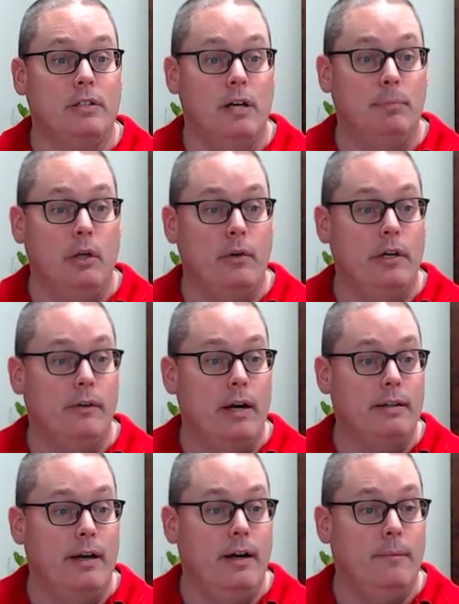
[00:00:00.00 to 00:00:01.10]
uploaded it right
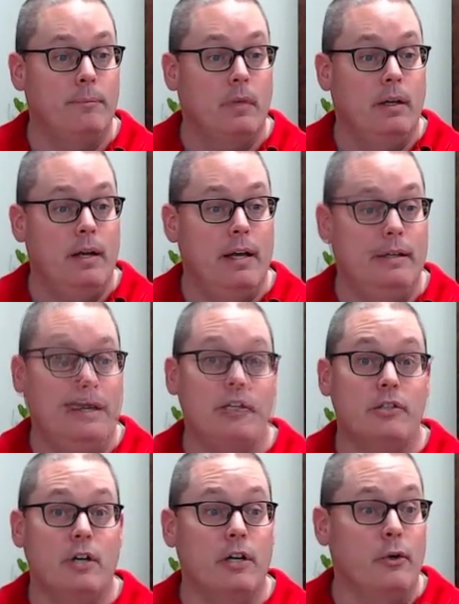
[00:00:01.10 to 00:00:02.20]
there. And then I just
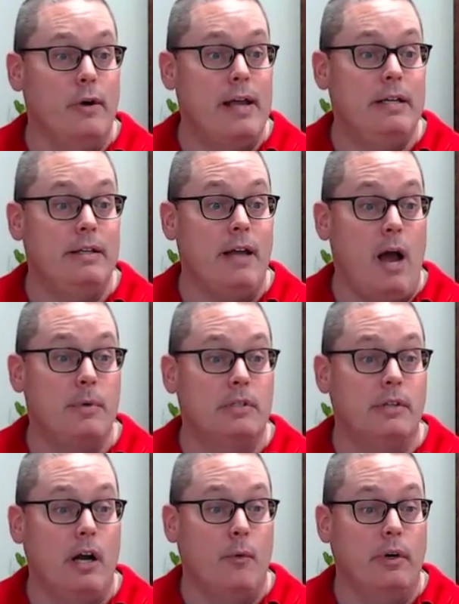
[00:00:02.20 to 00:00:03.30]
started creating the objects that
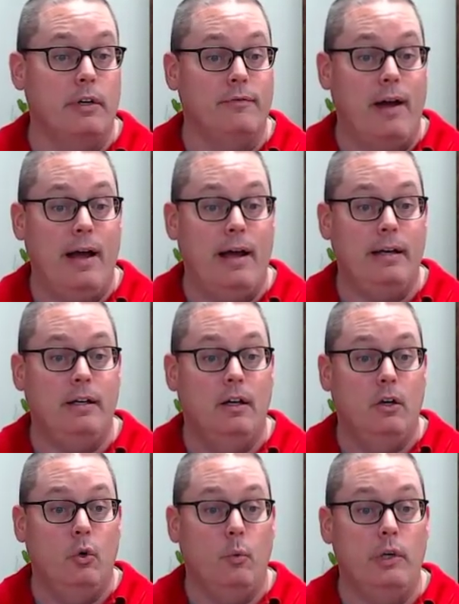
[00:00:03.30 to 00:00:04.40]
I wanted to find,
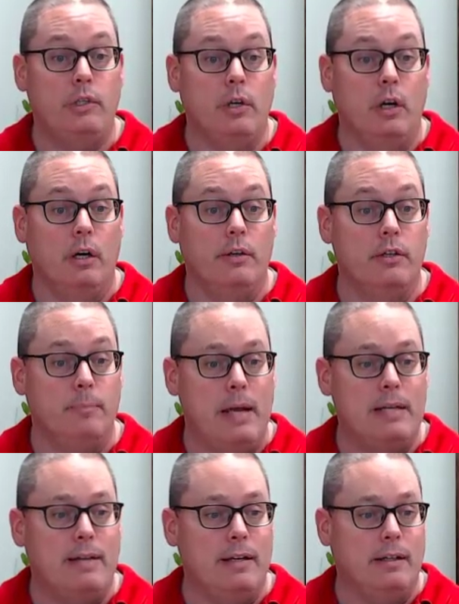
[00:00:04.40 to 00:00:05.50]
which are the space
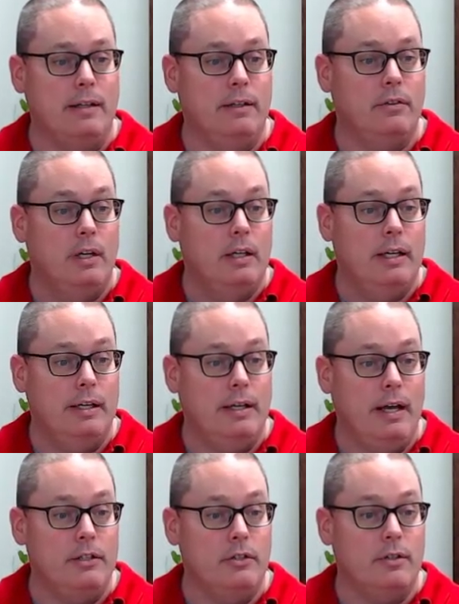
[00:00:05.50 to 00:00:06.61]
aliens. And then I
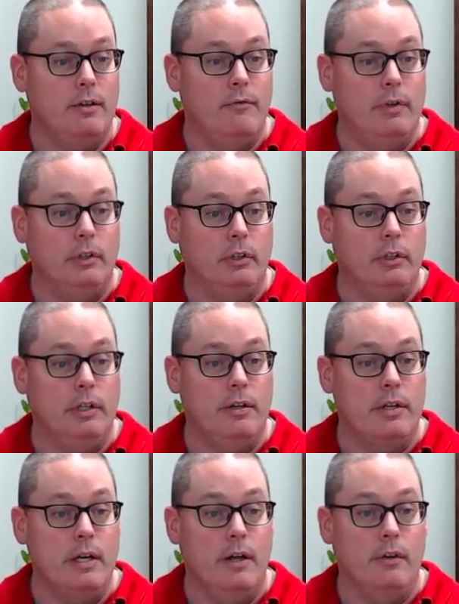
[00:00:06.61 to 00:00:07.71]
just filled
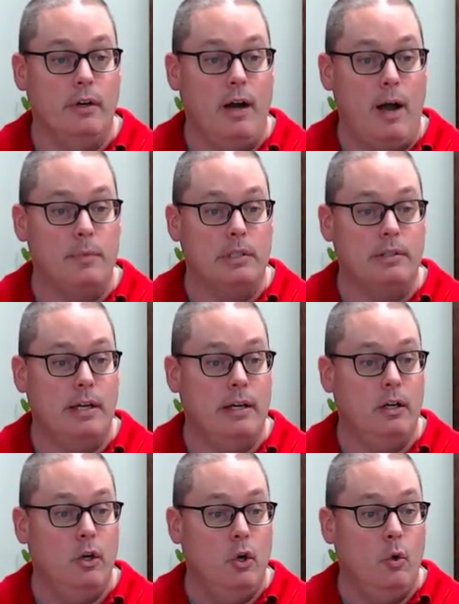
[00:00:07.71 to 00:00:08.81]
the other objects in,
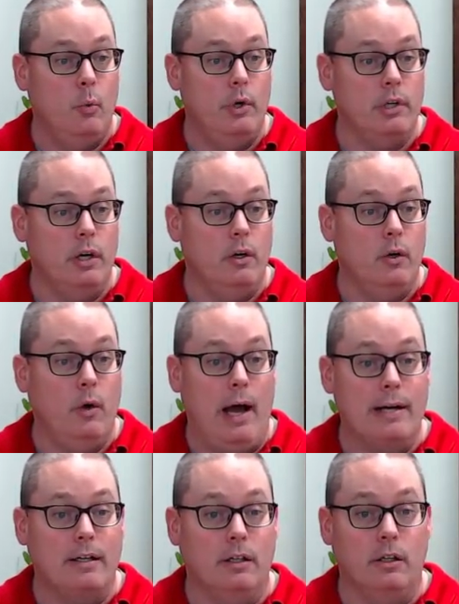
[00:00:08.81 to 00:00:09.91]
which I
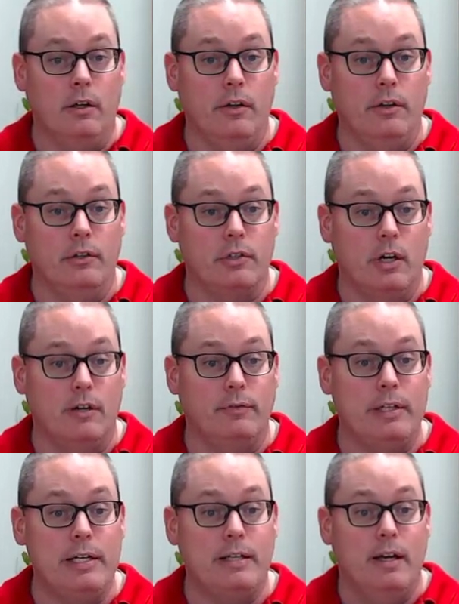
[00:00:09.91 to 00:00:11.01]
call the
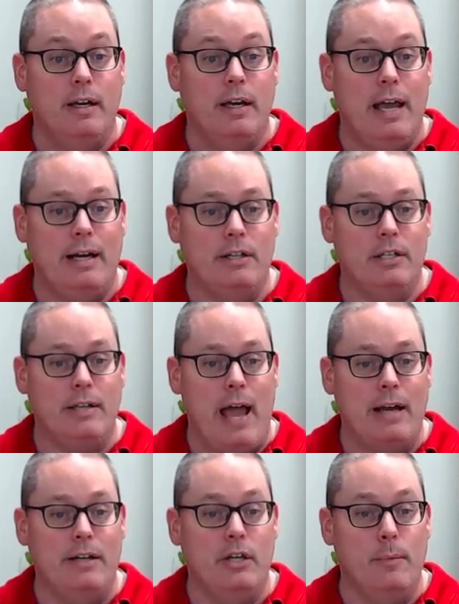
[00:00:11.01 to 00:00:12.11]
Starfleet. And I just
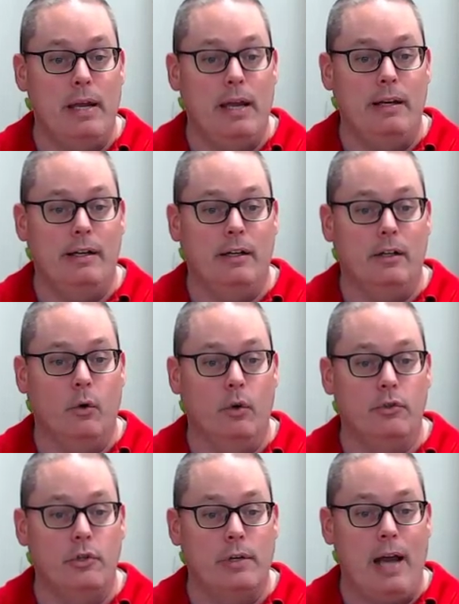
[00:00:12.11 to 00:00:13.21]
added them in. And then of
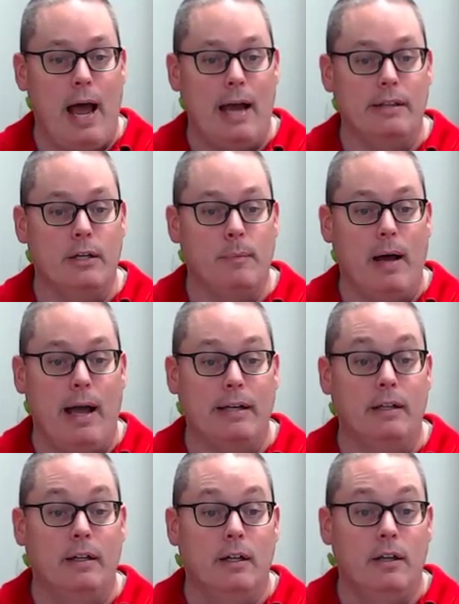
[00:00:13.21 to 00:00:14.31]
course you could hide them behind
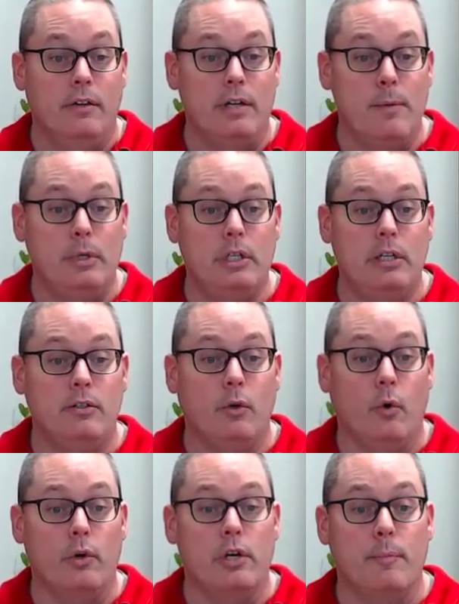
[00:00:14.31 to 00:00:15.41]
the images or
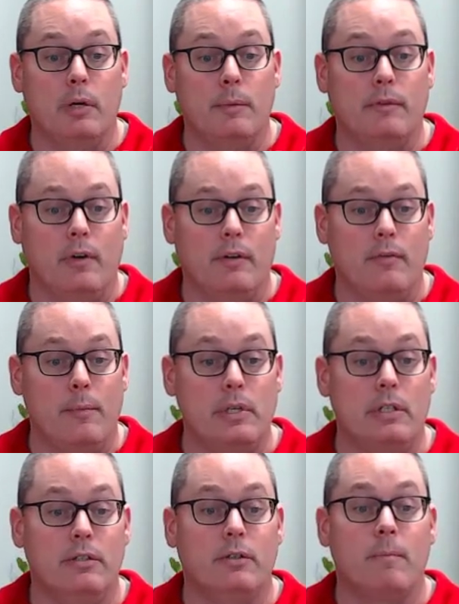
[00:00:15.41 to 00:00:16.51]
you could put them in front of
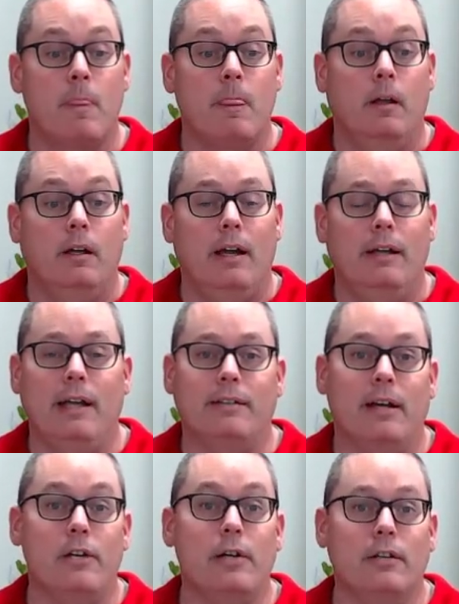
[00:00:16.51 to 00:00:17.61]
images. And that's how
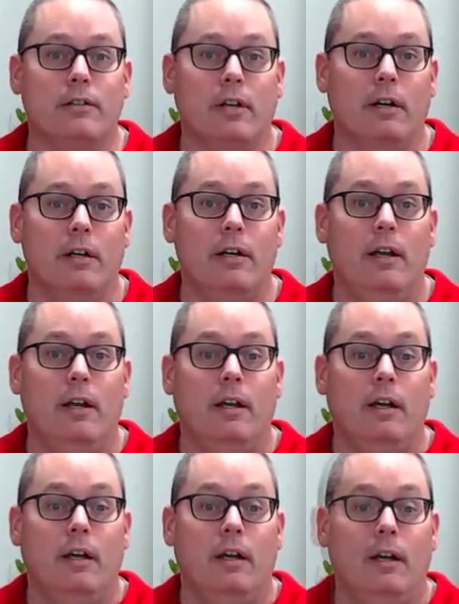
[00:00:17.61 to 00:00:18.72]
you get started.
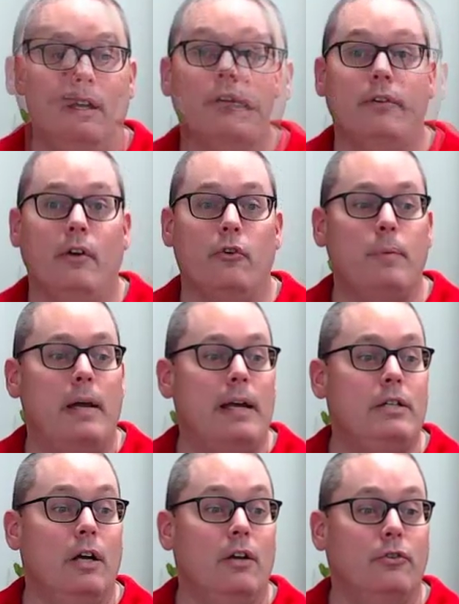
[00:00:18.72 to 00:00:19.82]
Head over to the sales page,
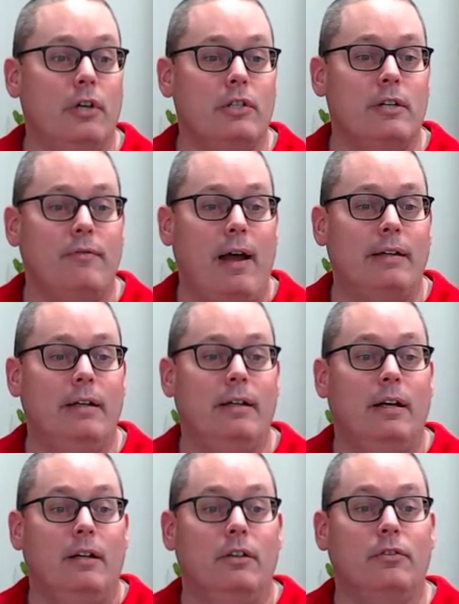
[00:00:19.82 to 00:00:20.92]
search and find it,
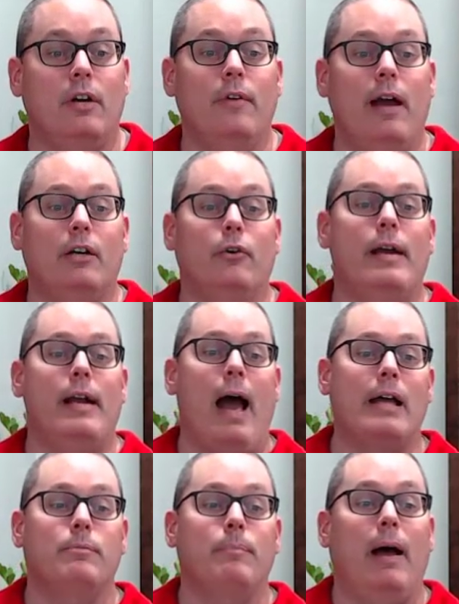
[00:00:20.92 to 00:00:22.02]
discover how to create I
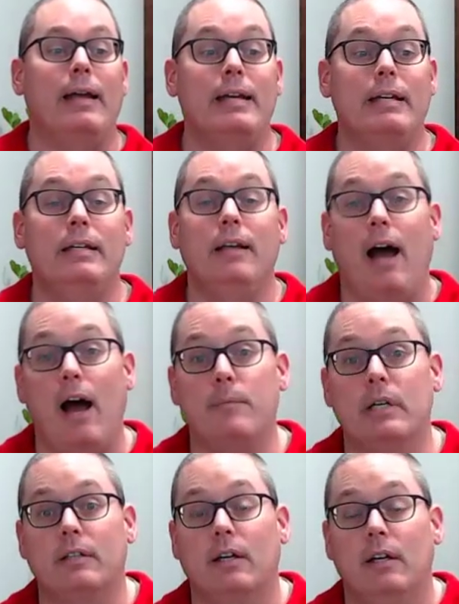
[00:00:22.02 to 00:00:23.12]
Spy hidden
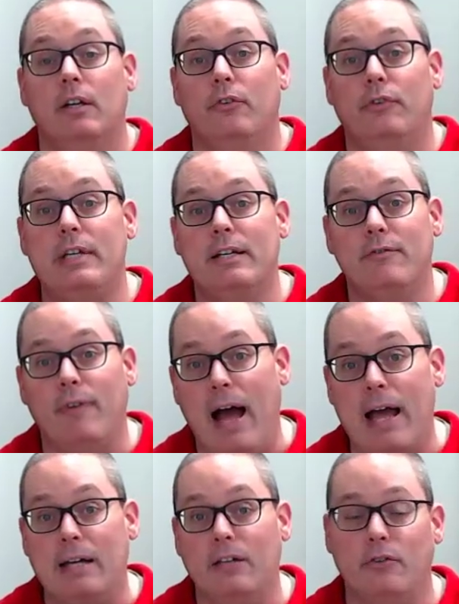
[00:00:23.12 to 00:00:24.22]
object, seek and
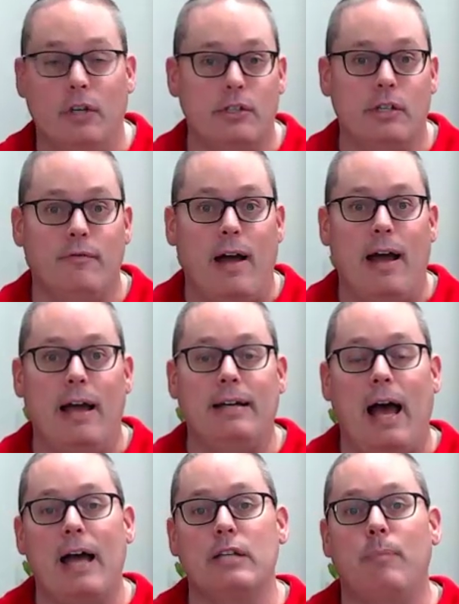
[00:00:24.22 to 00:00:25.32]
find, search and find
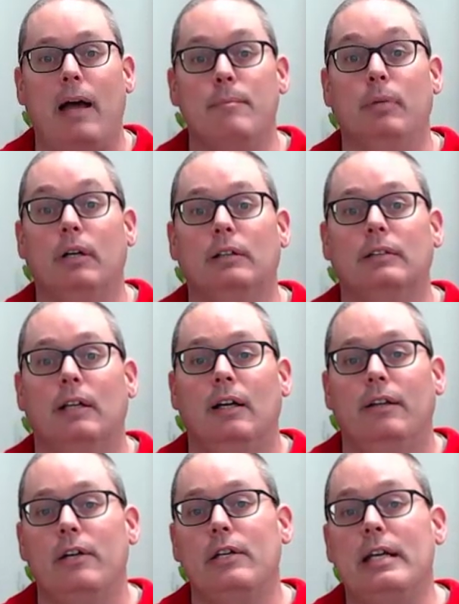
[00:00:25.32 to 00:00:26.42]
I Spy books.
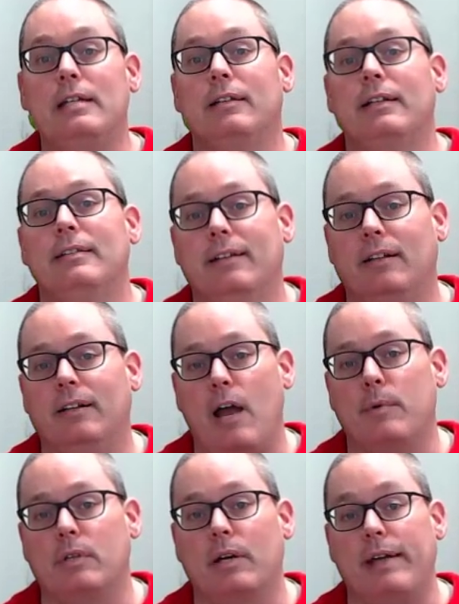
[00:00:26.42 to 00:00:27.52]
They could easily sell on
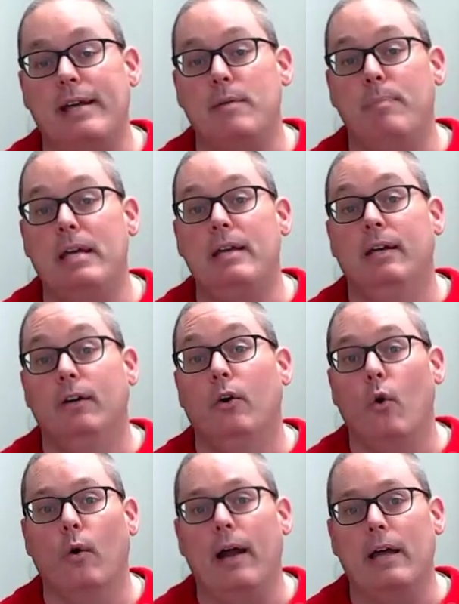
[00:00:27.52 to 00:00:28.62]
Amazon KDP
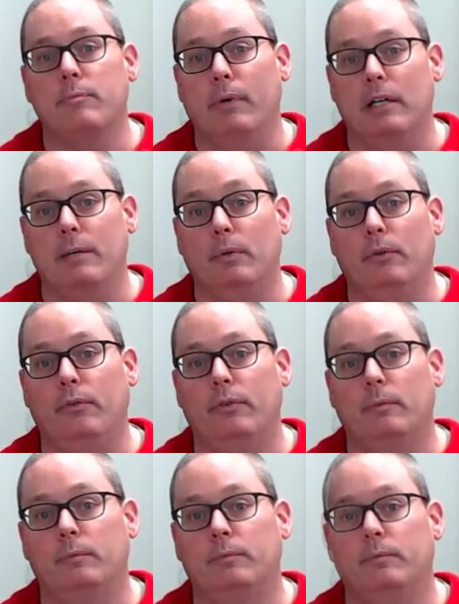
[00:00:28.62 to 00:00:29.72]
or as printables.
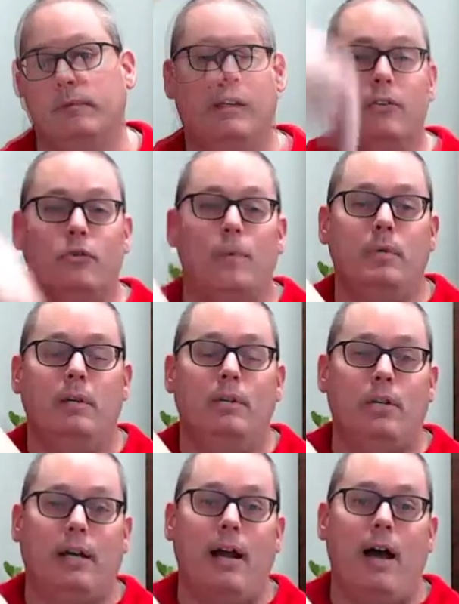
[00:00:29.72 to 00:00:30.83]
So link in the description,
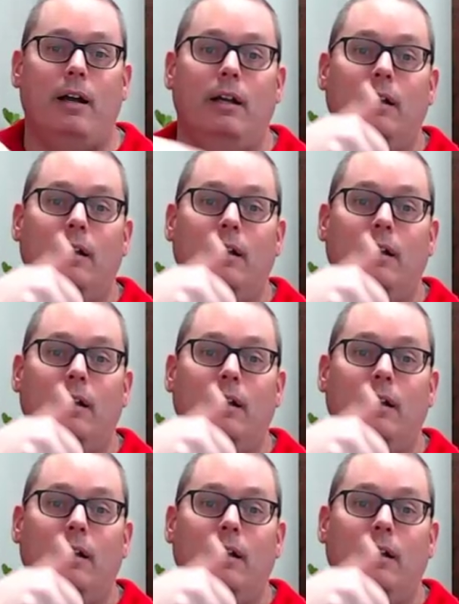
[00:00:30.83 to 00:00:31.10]
check it out.